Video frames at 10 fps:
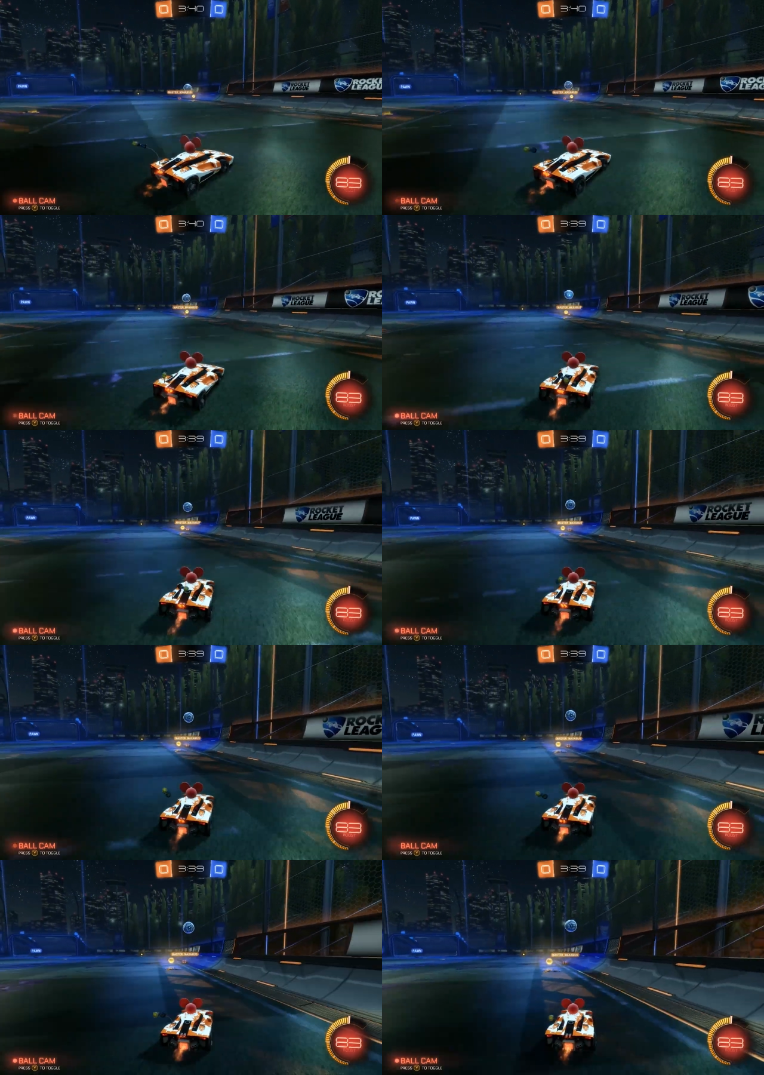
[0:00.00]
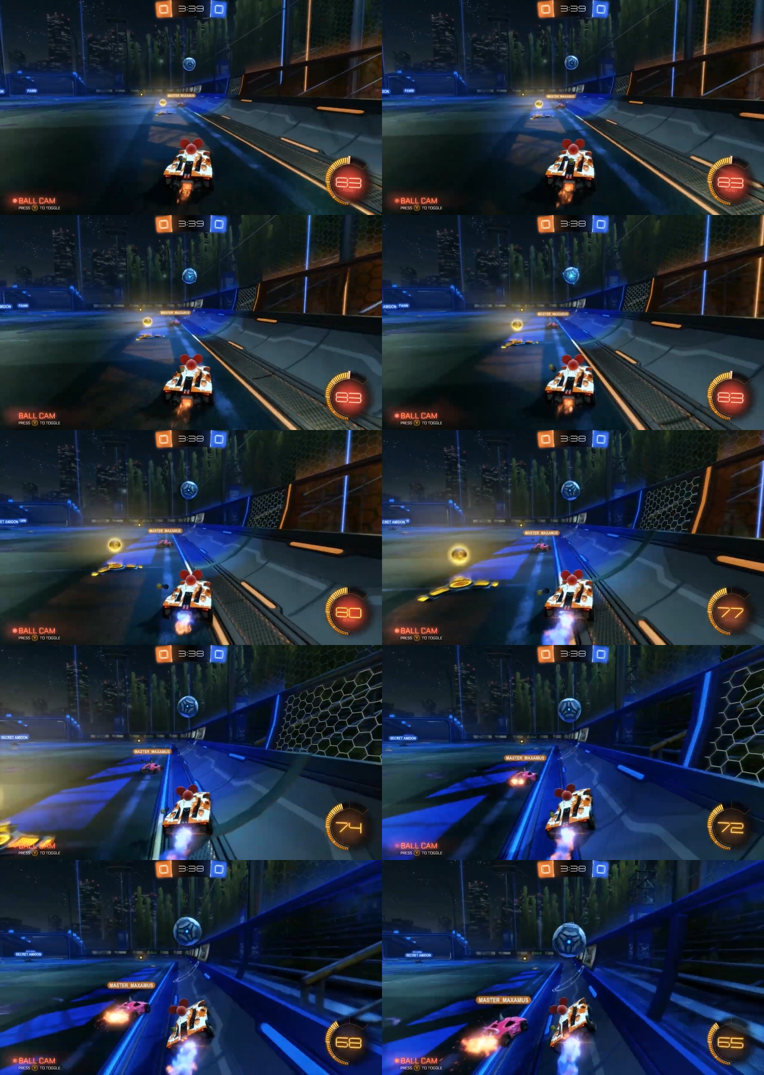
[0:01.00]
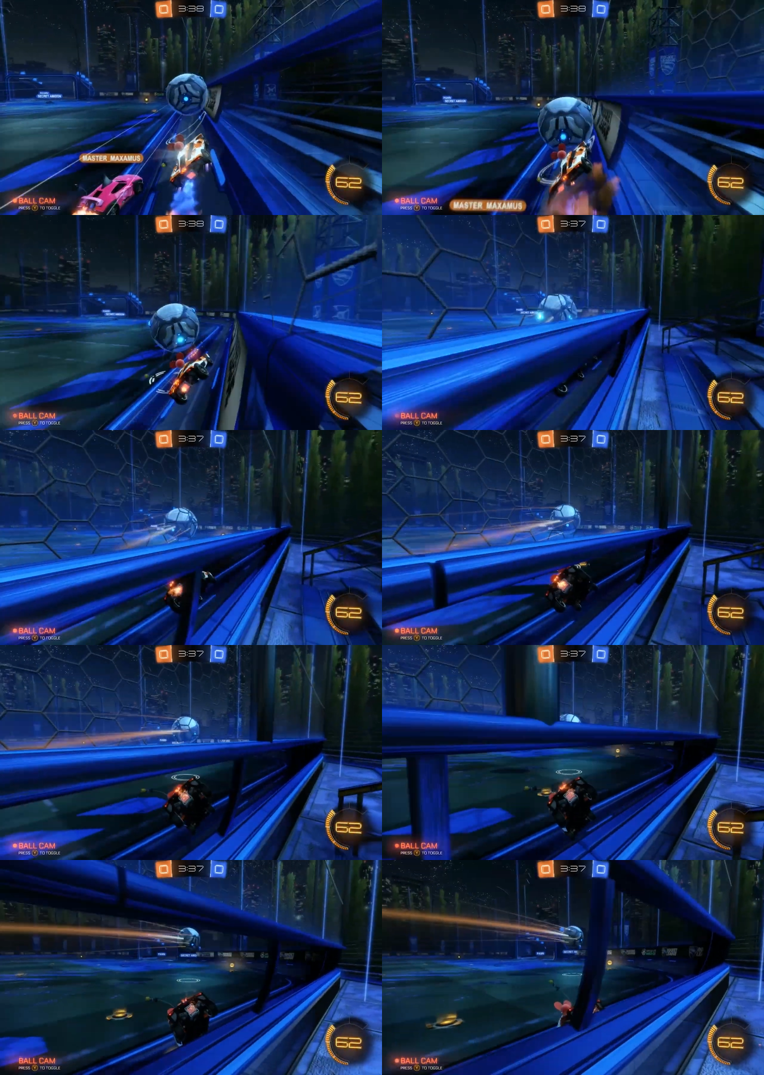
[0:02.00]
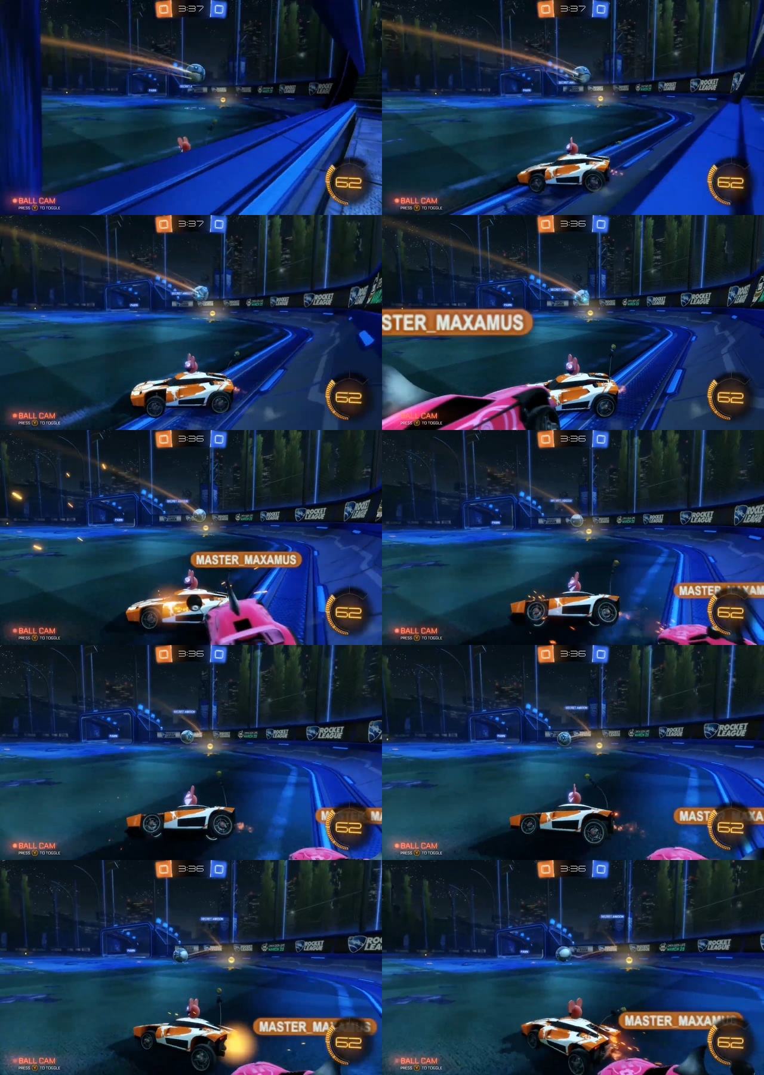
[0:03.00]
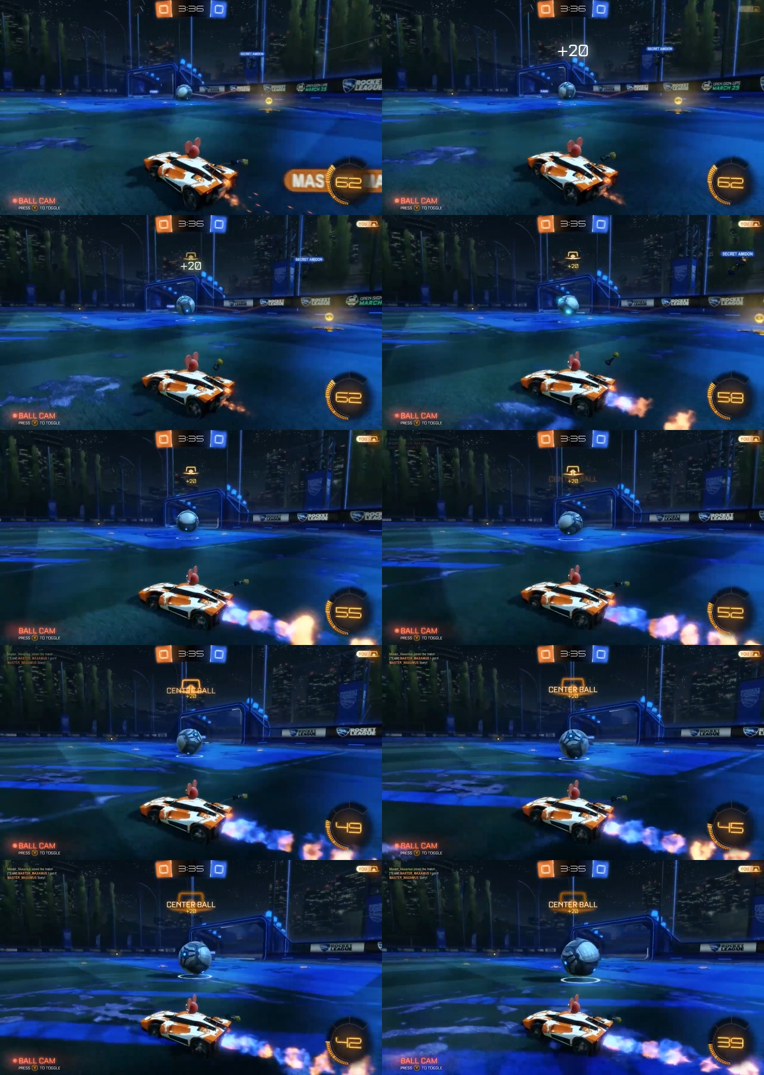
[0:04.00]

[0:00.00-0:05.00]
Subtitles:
(no speaker visible)